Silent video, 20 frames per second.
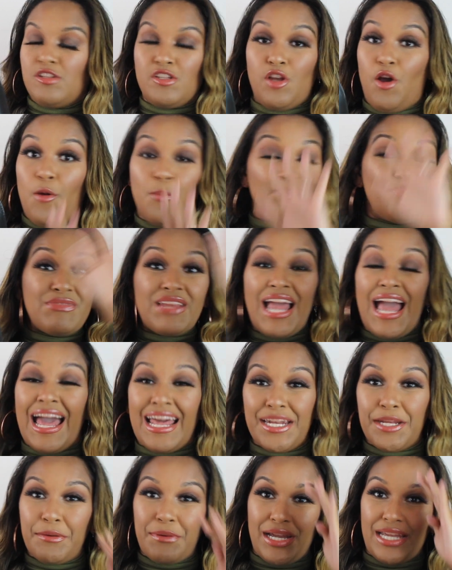So
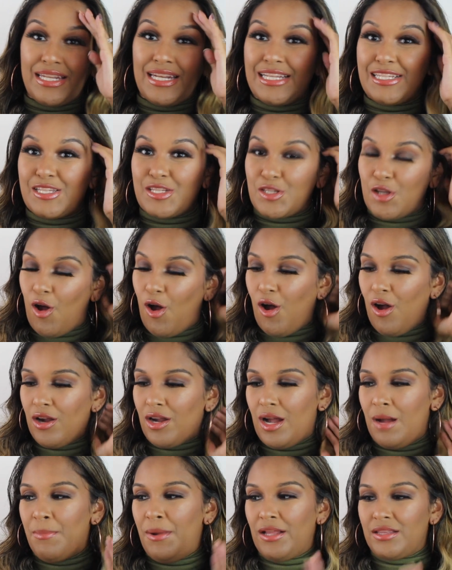anyway, let's
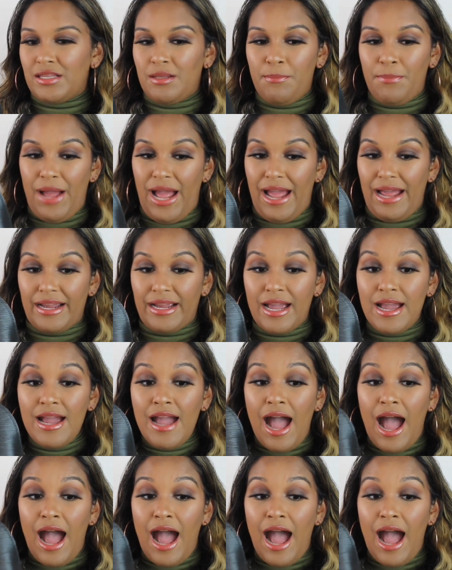talk about the bag.